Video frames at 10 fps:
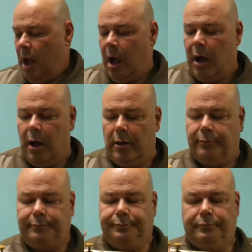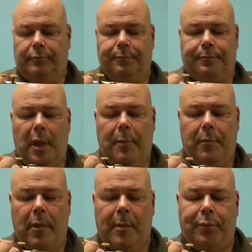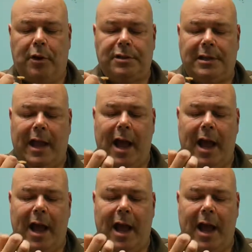And personally,